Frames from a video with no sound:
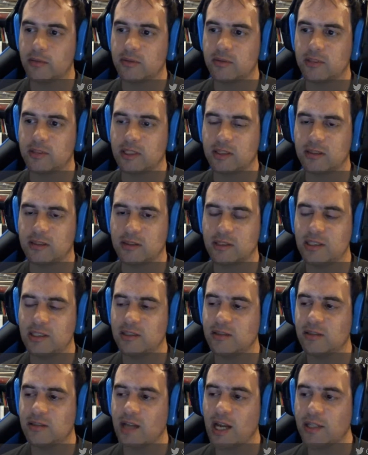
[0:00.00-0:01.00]

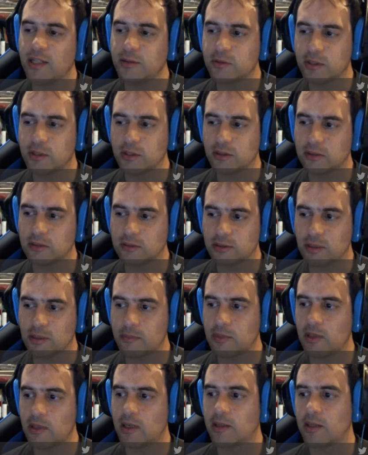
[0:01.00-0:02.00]
1600,
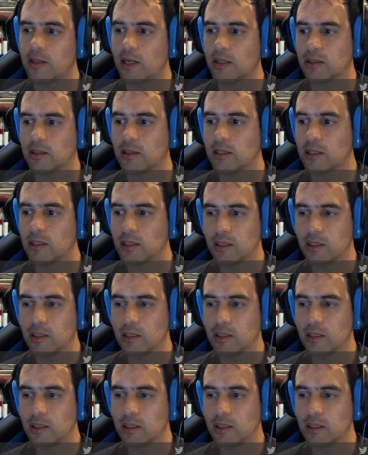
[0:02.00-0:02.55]
something like that.